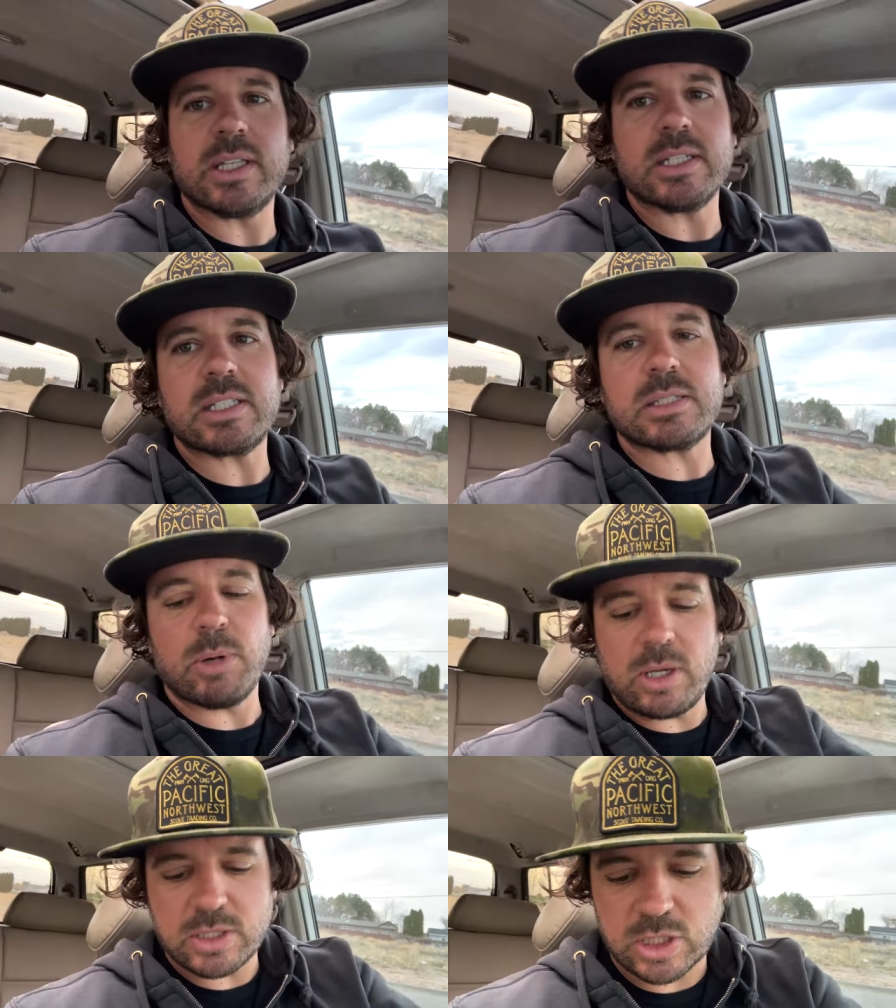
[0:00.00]
this
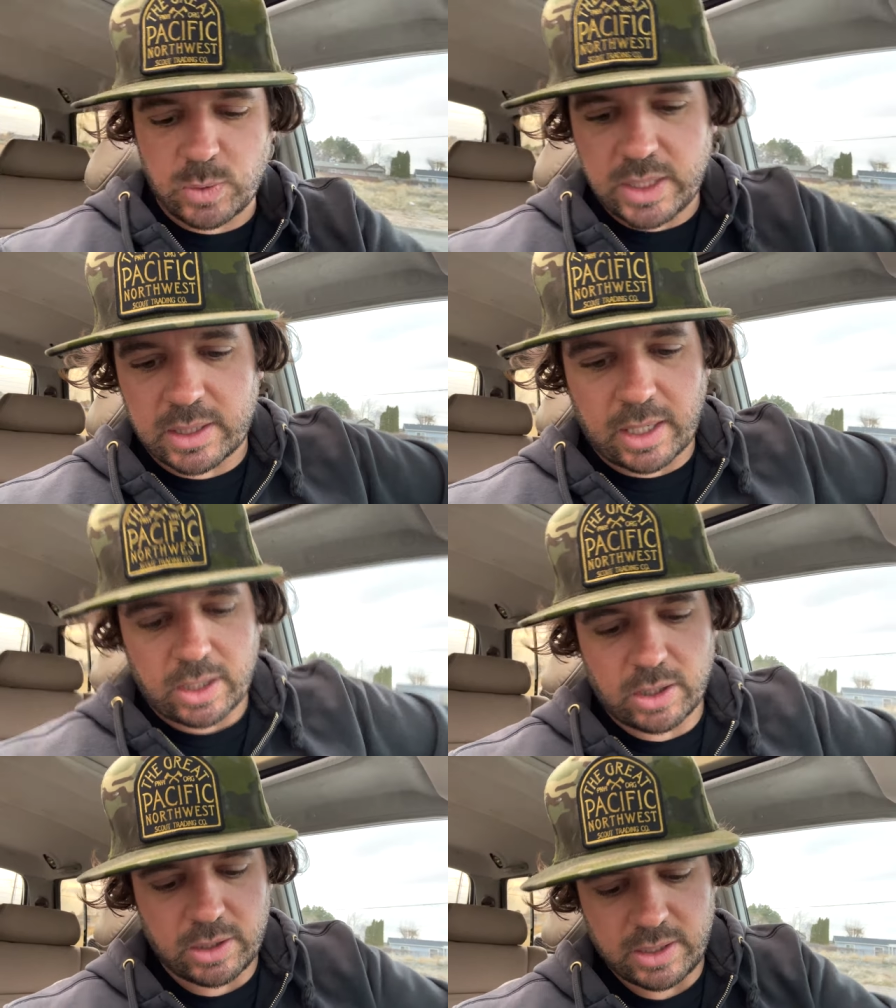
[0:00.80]
small squeak that I
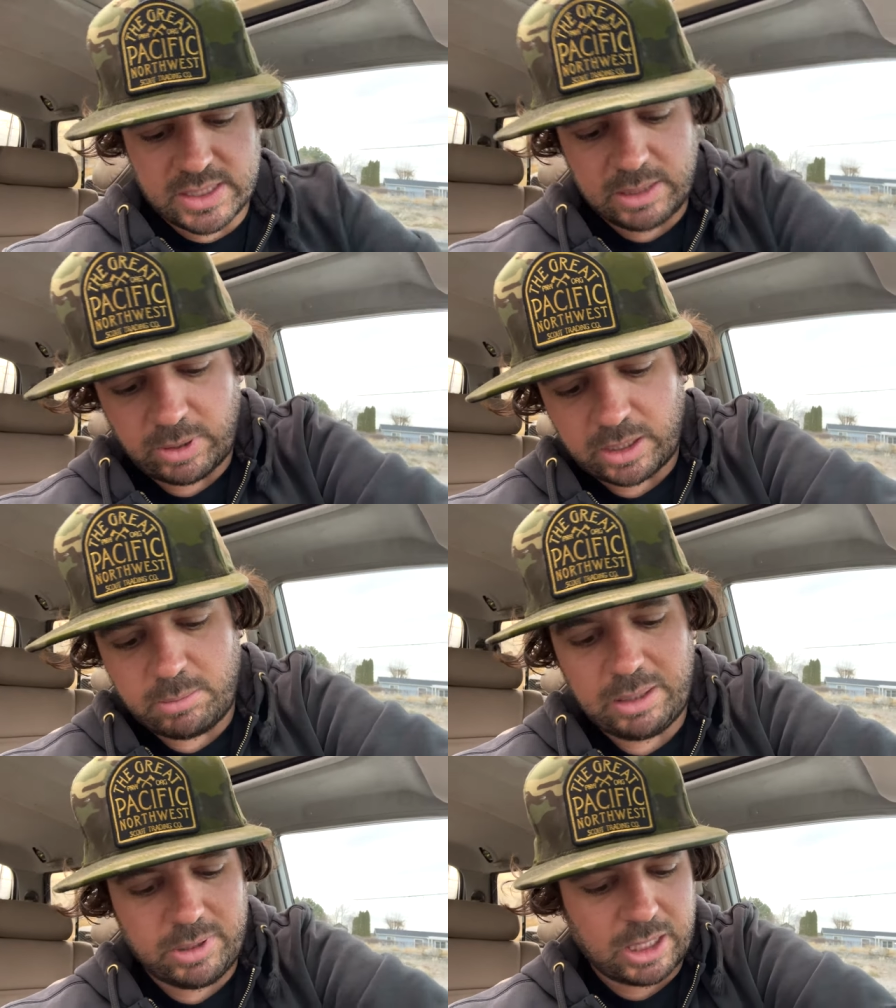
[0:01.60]
heard that seemed like it
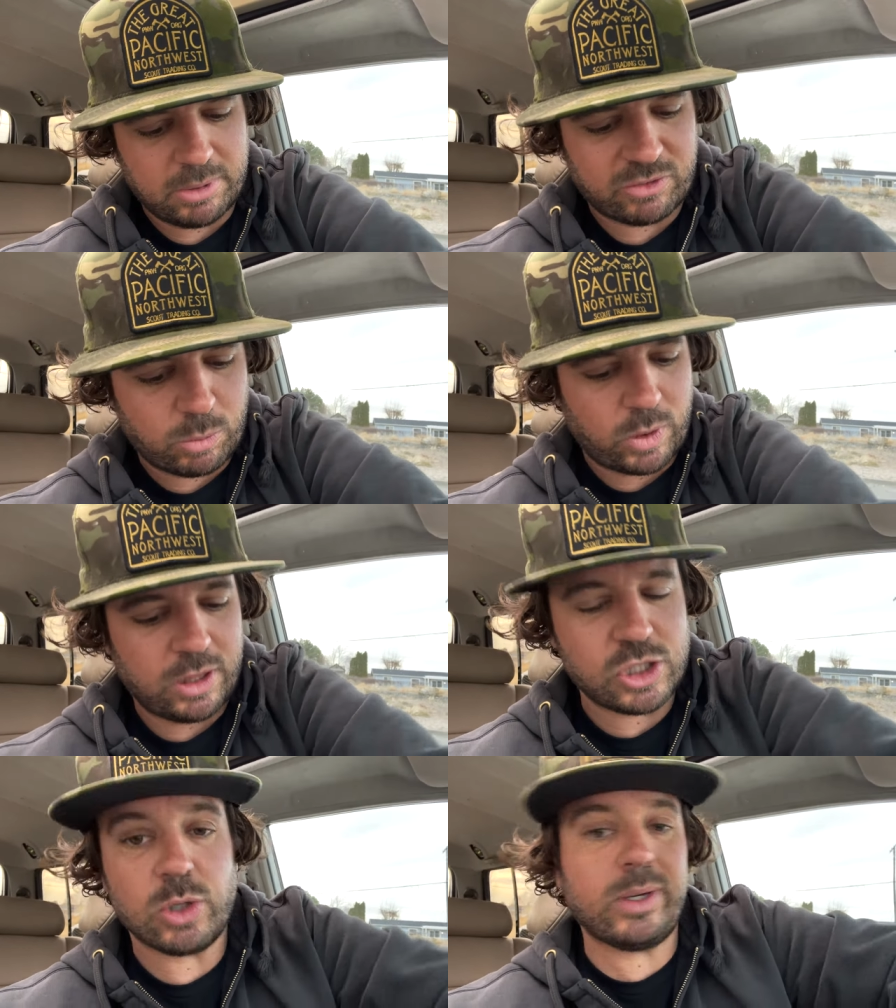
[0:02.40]
may be coming from one of
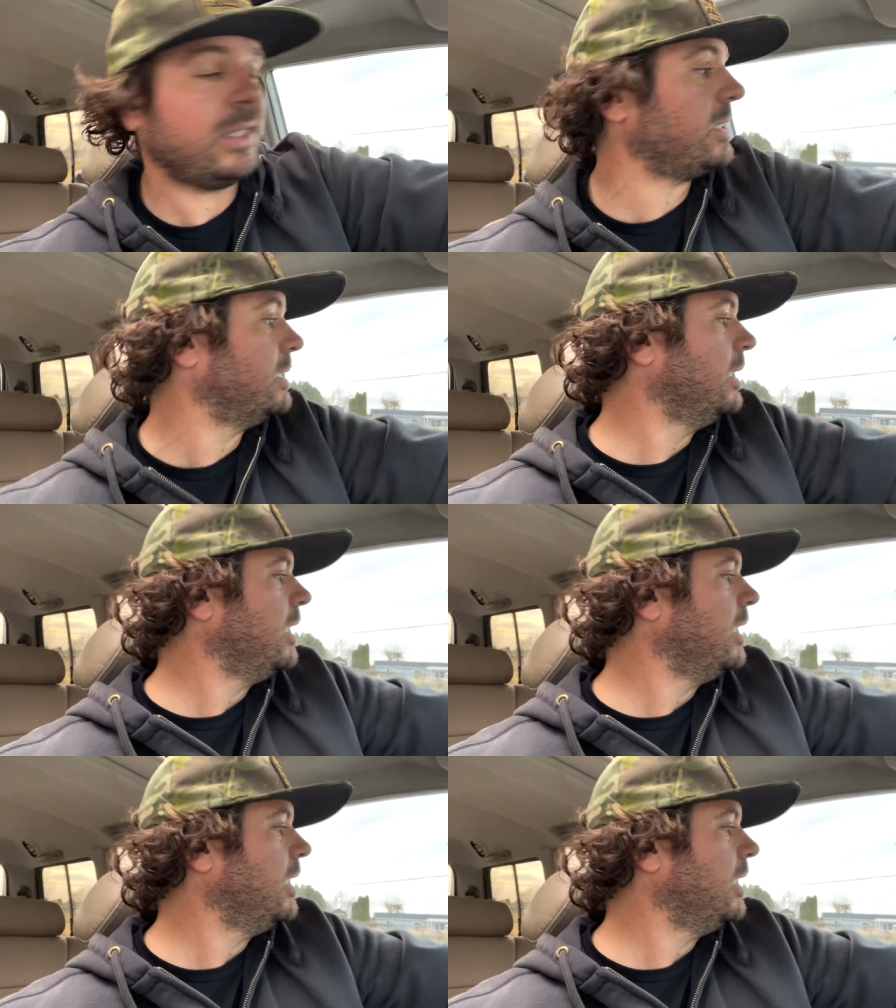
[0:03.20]
the joints.